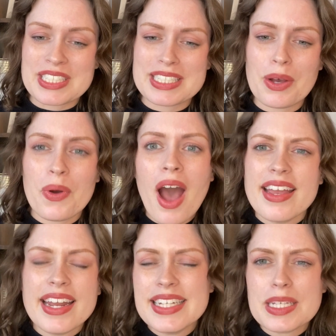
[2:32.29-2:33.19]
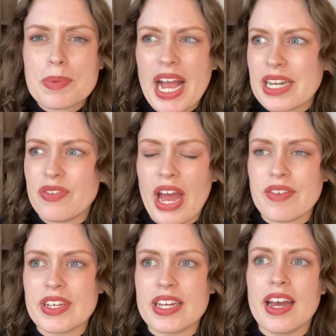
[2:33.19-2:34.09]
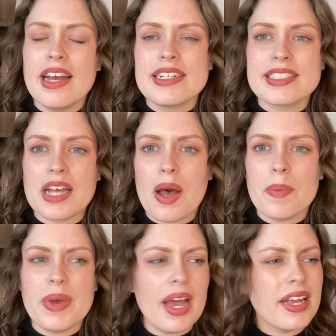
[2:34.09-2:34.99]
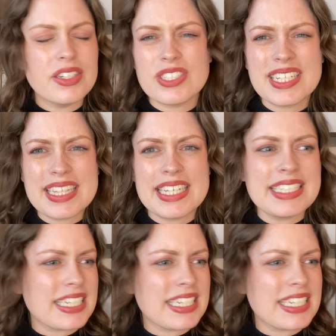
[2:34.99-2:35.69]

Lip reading: So it ends up kind of having some interesting things.